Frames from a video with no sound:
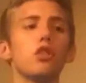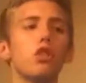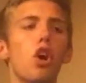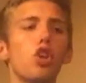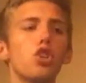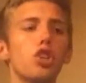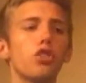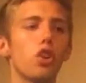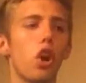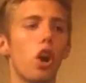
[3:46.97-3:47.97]
largest
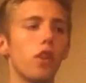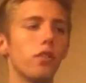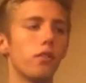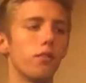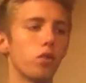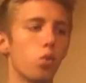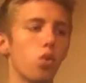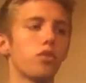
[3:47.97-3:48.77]
cause of school